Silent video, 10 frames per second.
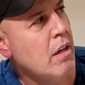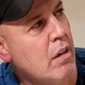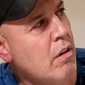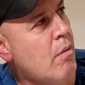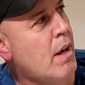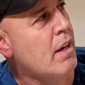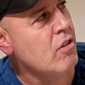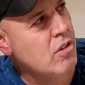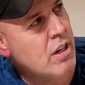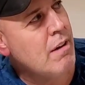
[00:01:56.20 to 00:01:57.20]
You don't want to
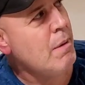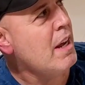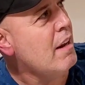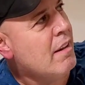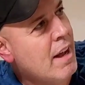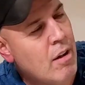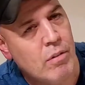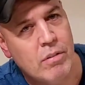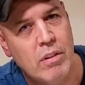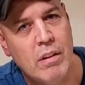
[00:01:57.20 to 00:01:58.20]
just keep heating the
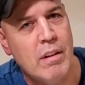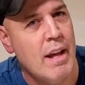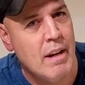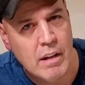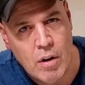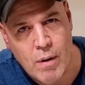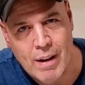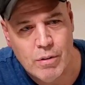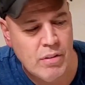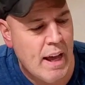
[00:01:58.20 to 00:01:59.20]
house and letting it go
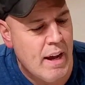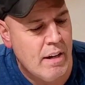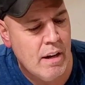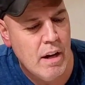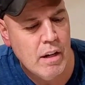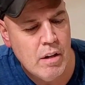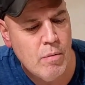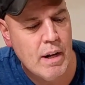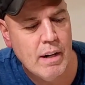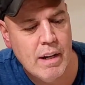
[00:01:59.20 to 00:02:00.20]
outside.
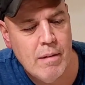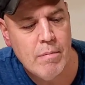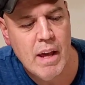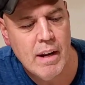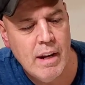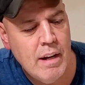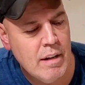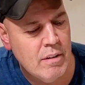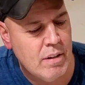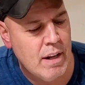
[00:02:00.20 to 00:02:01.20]
You want to keep that heat
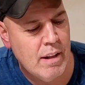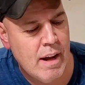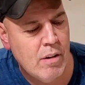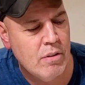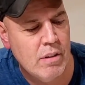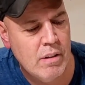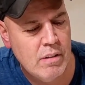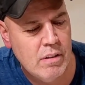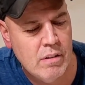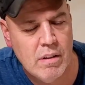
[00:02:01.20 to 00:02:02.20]
inside the house, and
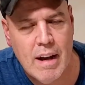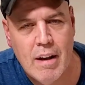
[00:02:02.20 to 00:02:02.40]
this is the